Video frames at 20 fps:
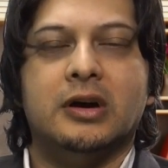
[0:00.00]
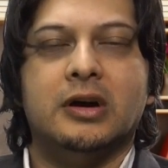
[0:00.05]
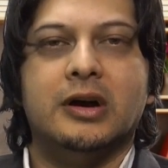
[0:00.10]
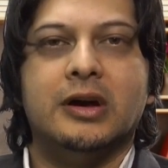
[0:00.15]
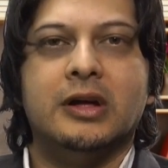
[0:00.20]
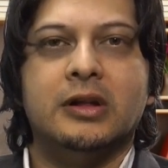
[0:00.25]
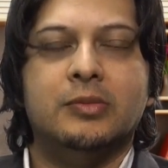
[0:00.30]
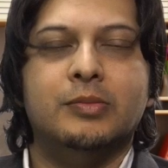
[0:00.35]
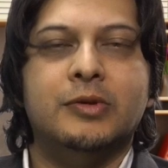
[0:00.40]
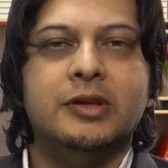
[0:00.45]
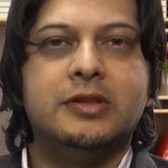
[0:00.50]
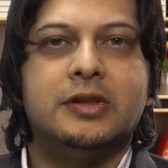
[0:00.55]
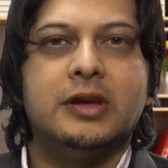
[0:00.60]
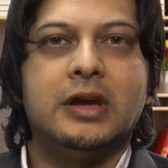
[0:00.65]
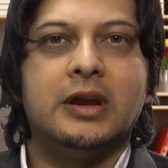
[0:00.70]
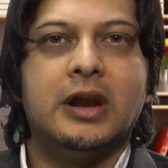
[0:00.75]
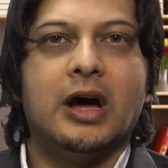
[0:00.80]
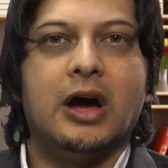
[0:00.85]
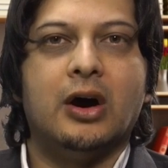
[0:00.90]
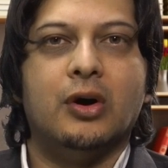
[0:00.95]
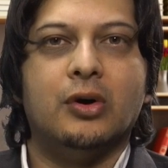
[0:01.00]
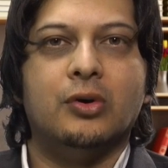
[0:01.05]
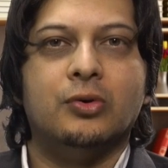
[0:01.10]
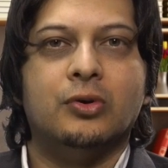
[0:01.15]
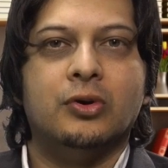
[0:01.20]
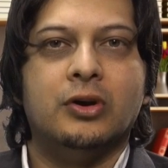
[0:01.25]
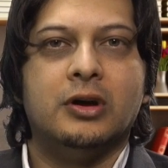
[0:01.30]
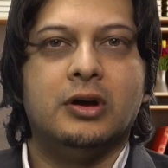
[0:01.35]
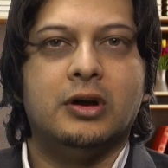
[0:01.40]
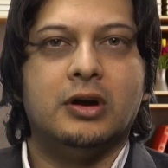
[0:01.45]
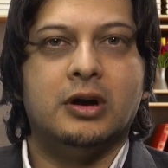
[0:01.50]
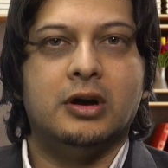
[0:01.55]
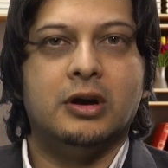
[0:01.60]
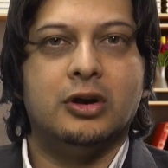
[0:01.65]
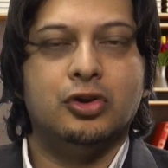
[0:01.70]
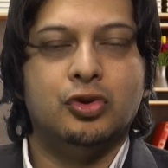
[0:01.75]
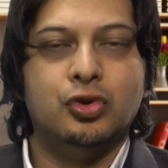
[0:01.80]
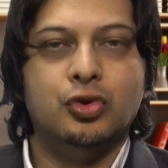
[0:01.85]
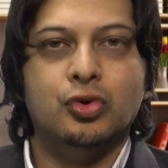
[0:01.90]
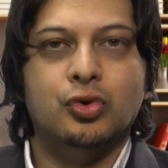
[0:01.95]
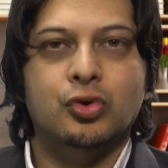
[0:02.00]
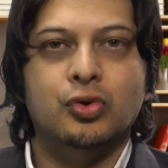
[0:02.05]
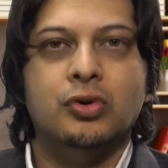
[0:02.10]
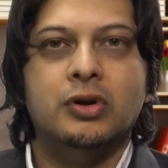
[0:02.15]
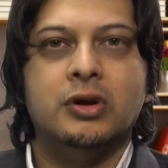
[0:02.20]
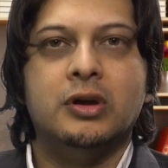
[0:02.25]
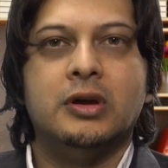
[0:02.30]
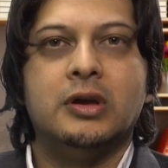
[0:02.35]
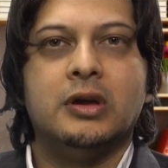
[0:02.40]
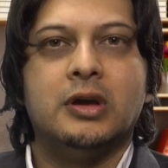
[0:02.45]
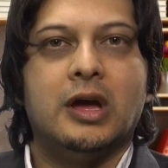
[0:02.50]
ailment, and how you,